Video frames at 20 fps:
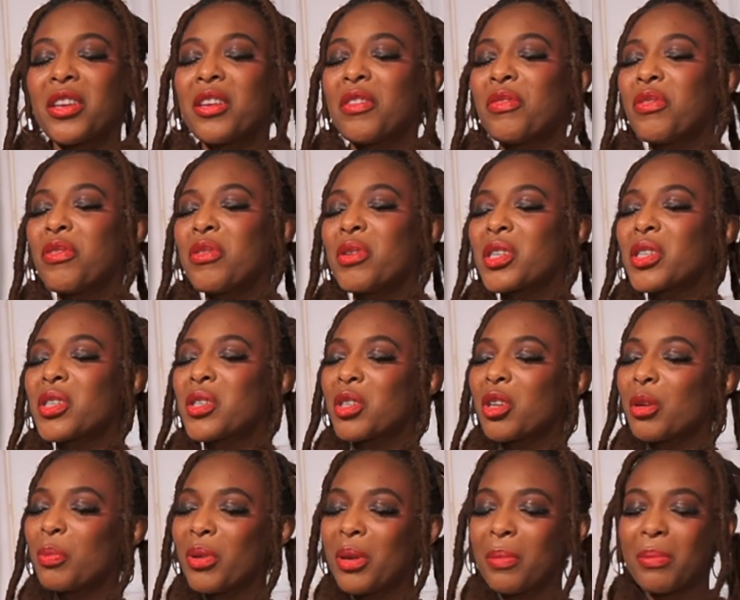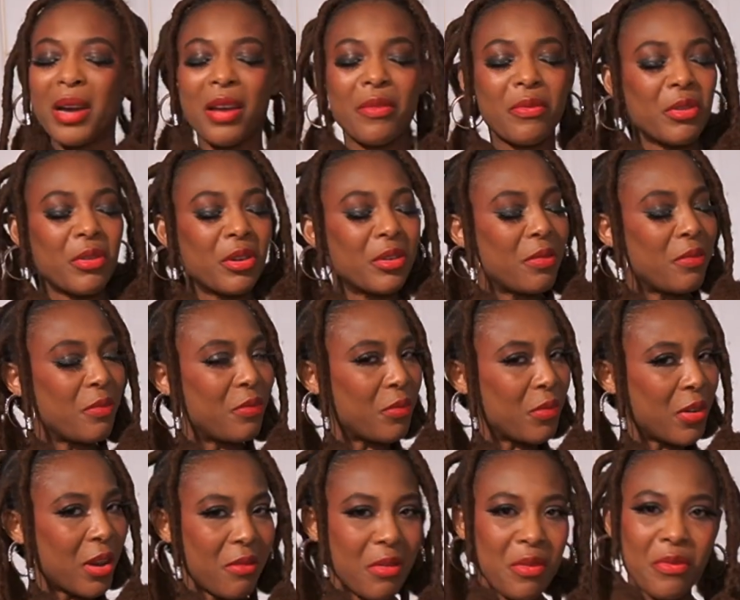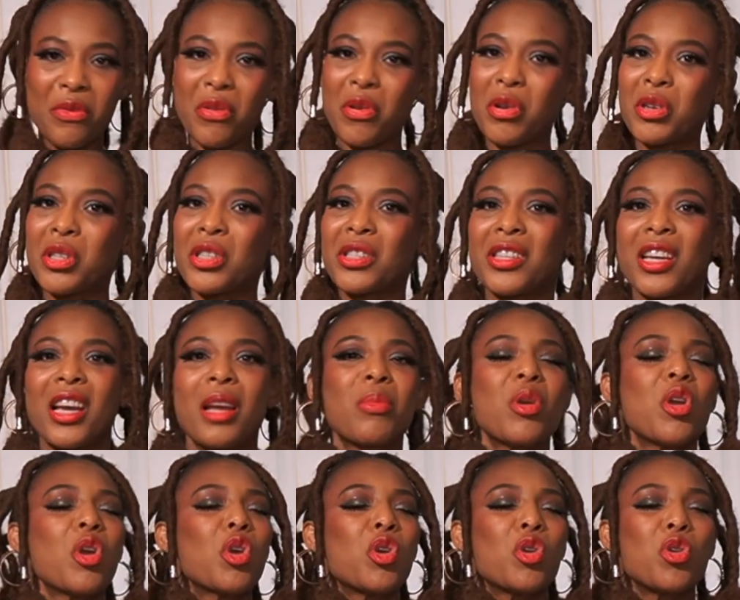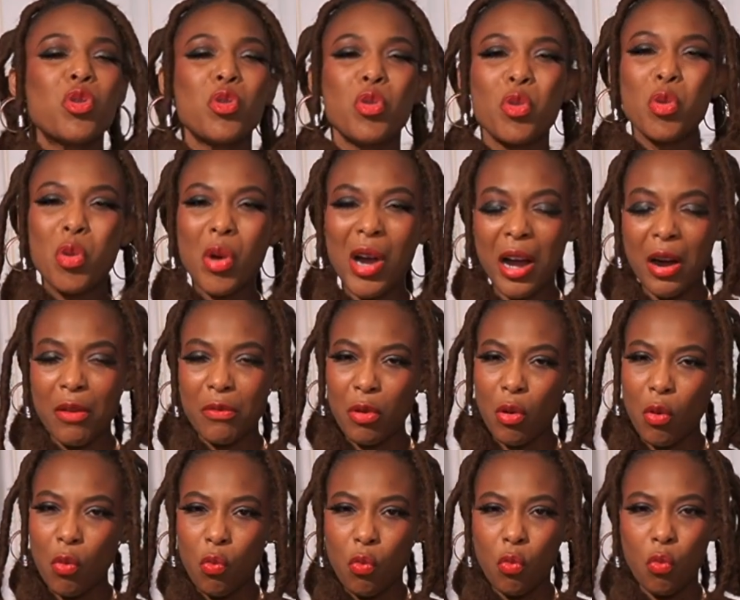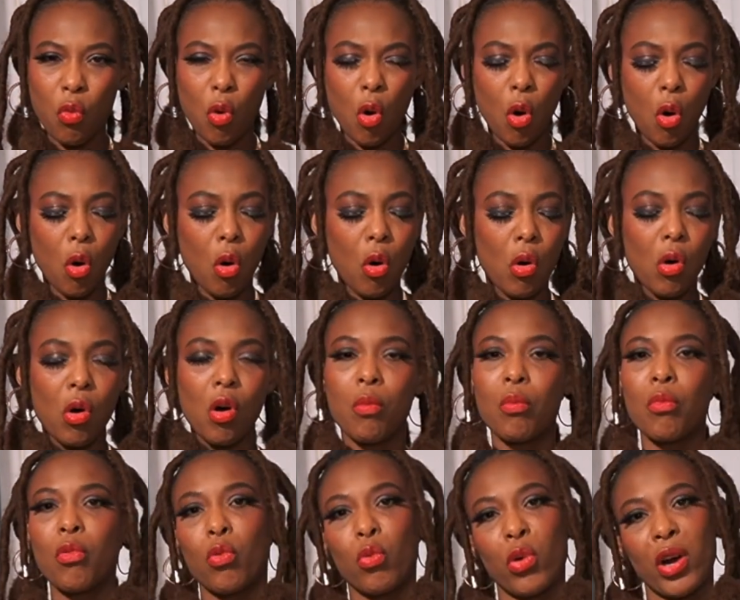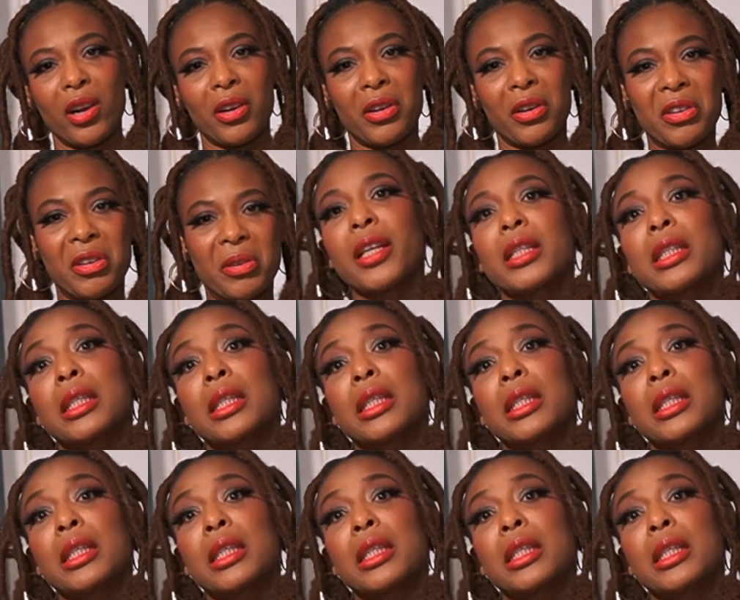If you are stopping by for the very first time, you have a warm welcome.